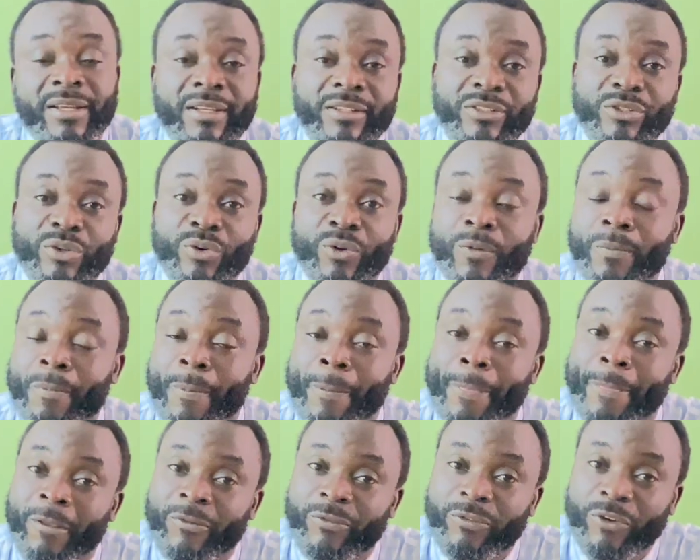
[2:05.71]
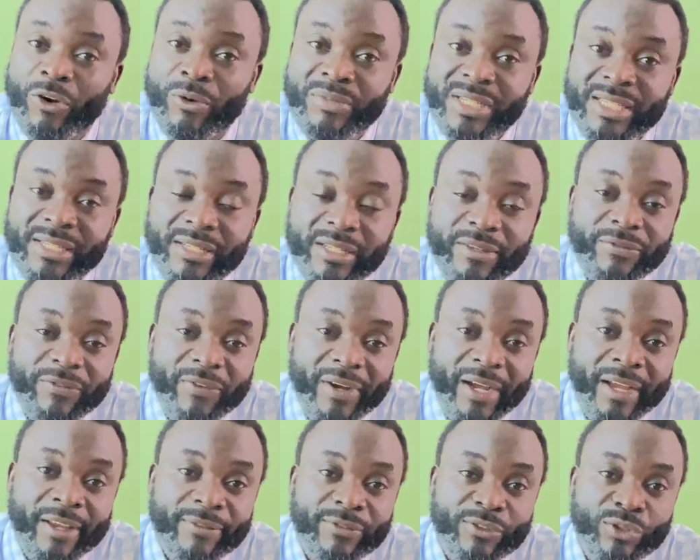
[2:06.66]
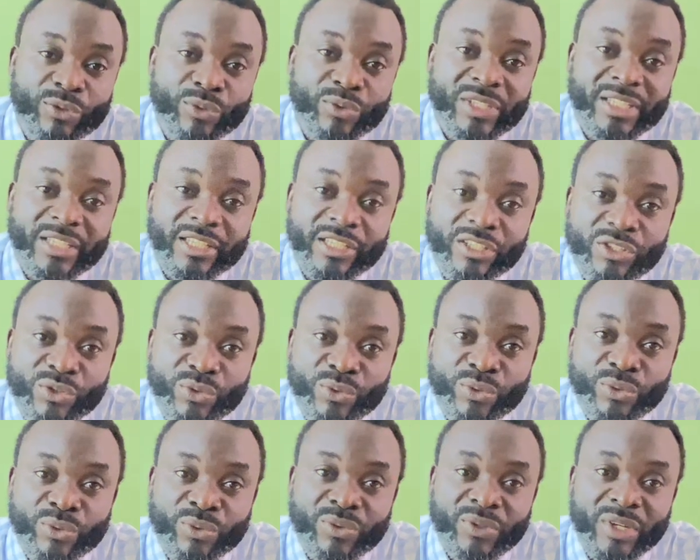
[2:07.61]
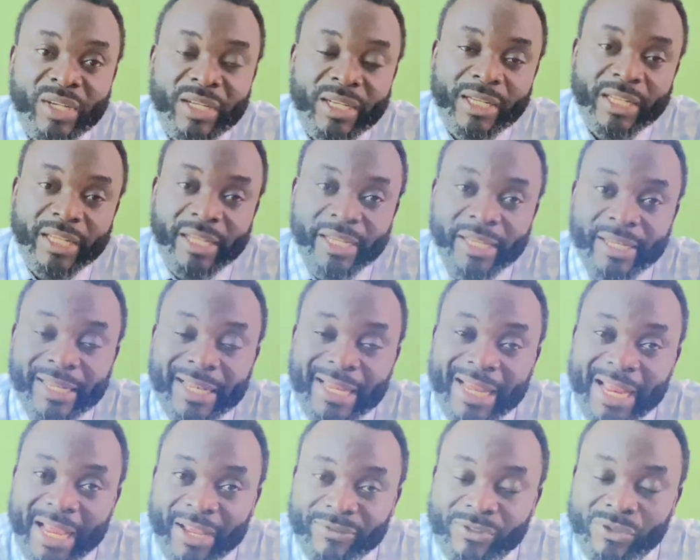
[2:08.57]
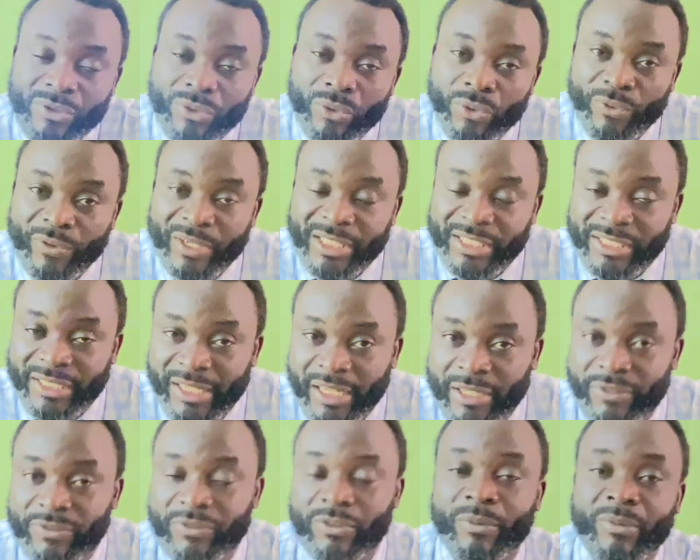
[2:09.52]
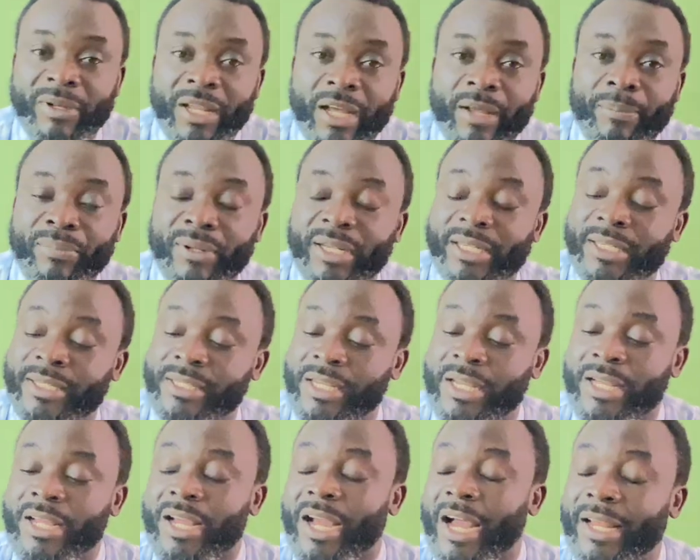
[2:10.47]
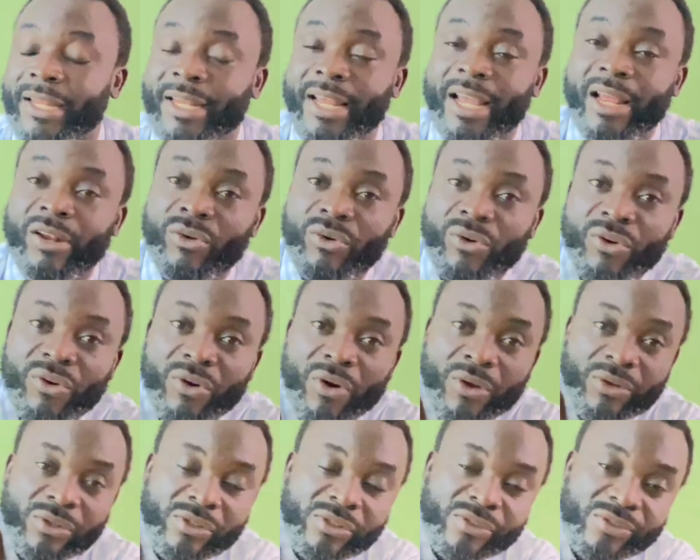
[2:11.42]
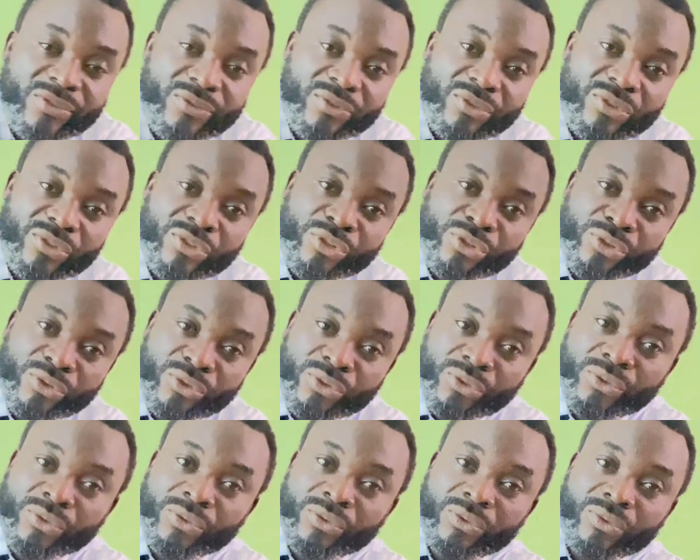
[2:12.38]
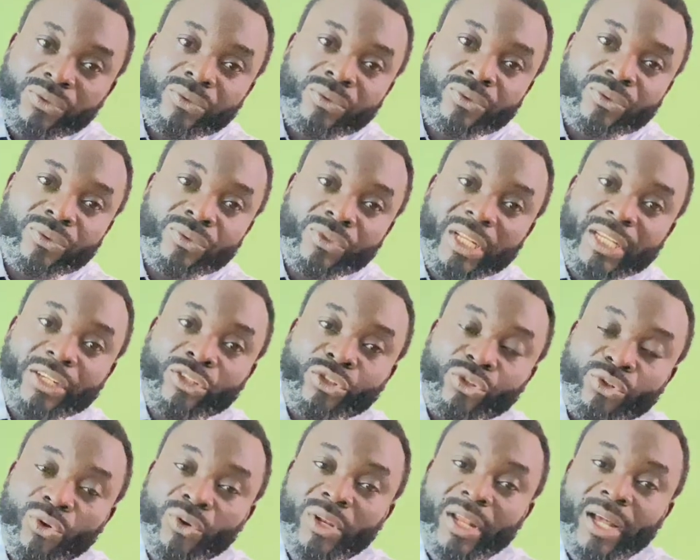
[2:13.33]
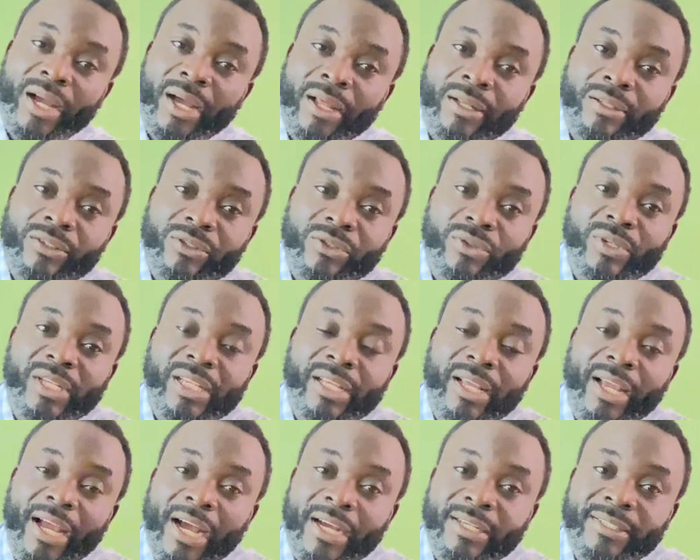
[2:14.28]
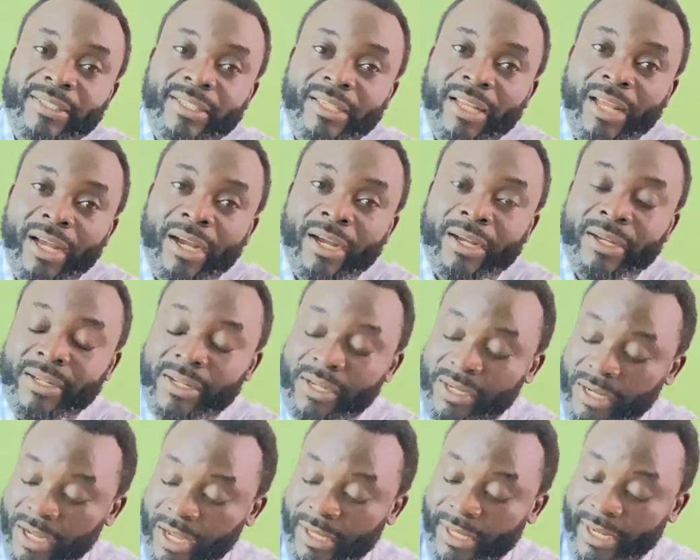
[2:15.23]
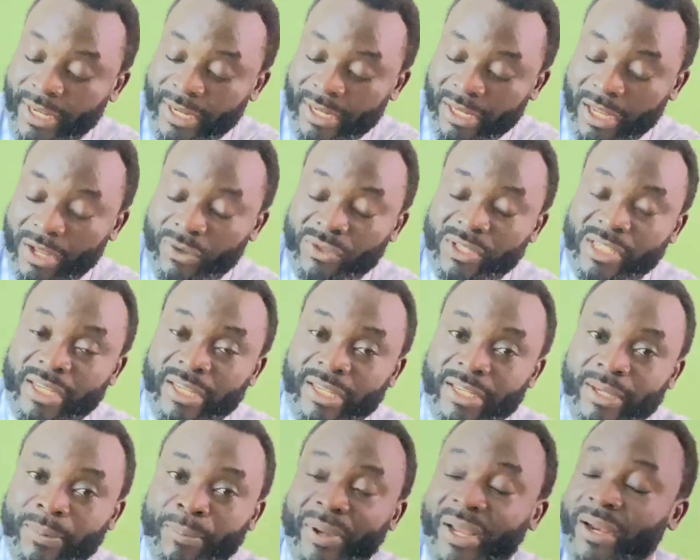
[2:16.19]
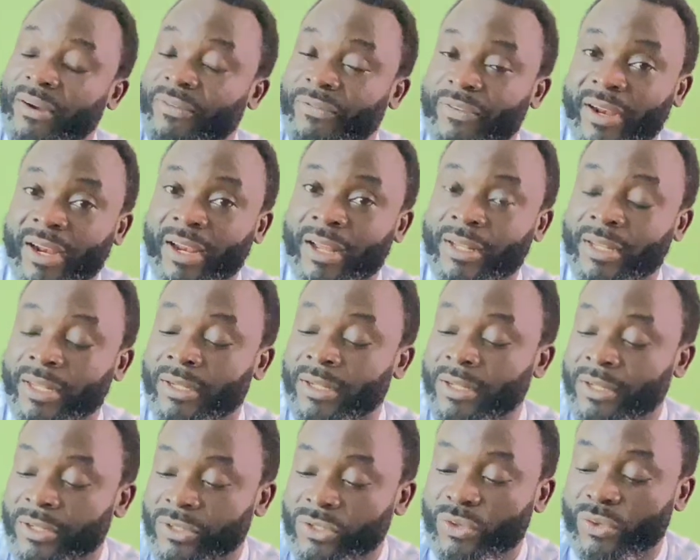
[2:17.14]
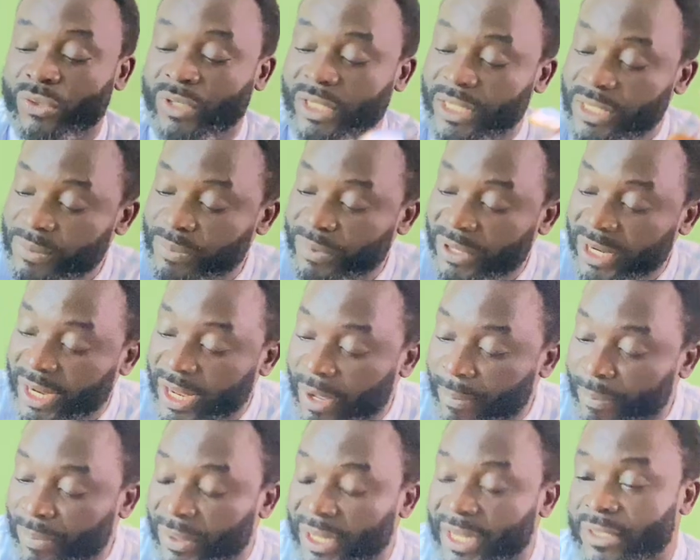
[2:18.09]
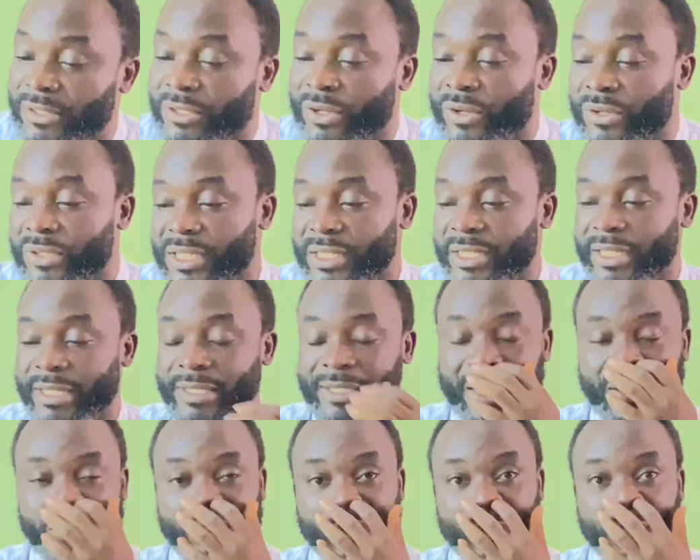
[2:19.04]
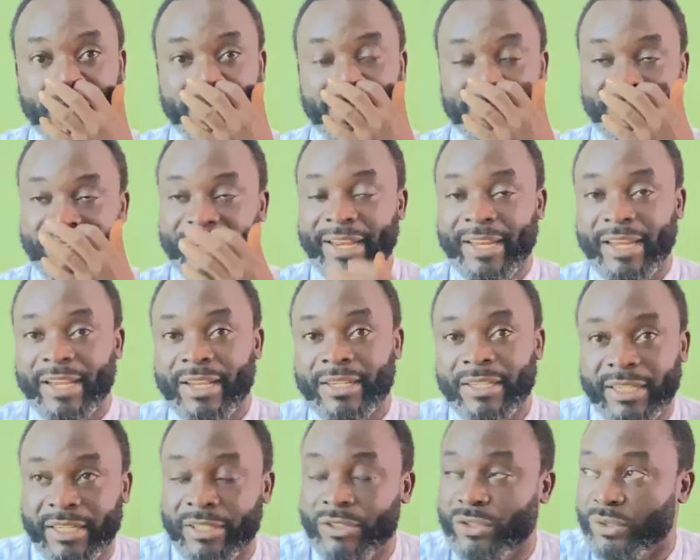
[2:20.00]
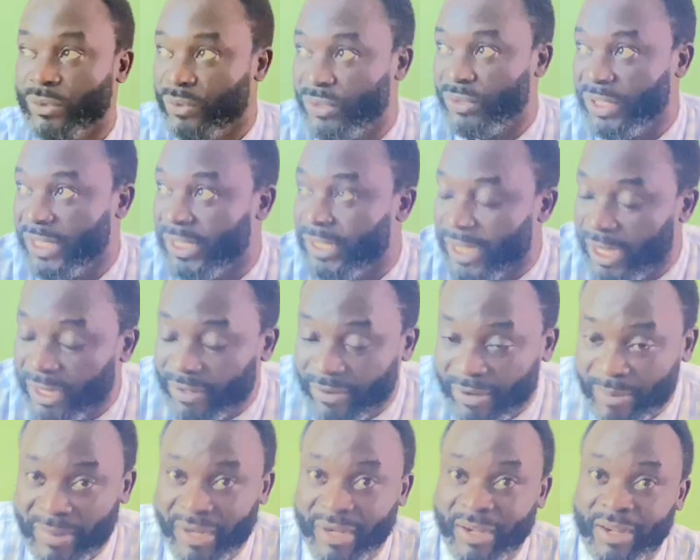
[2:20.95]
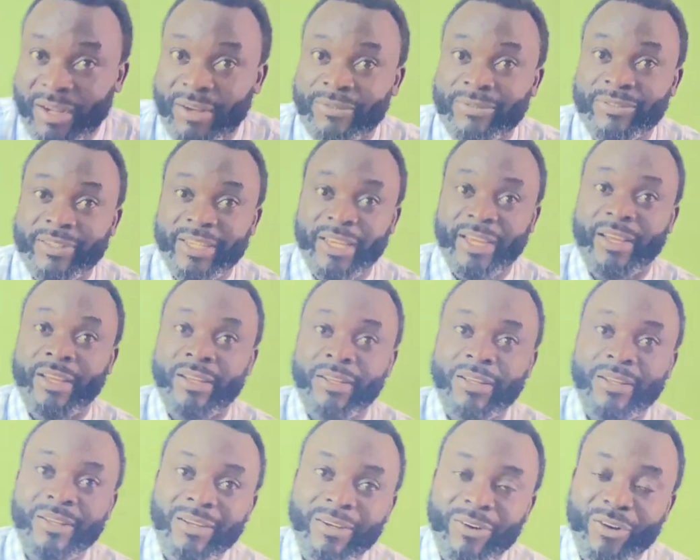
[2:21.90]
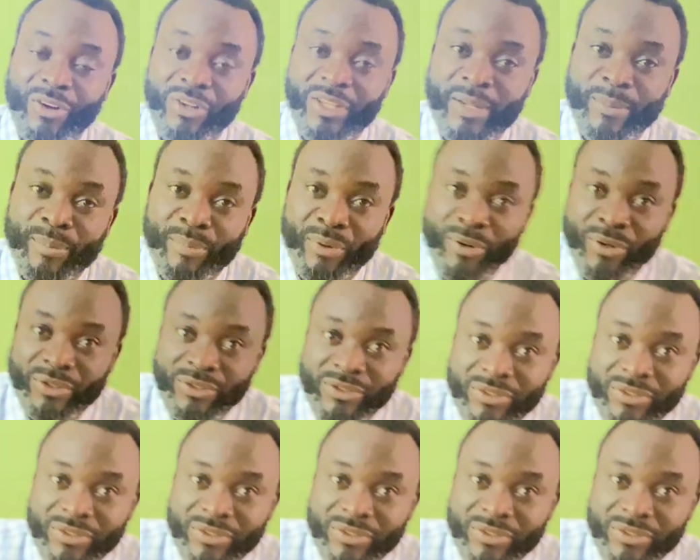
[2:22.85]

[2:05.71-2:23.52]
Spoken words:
So from C5 to T2, the nerves originate from that place and then runs through the shoulder to the axilla and then now take peripherally. So this brachial plexus is actually divided into the diagram I have here on the board.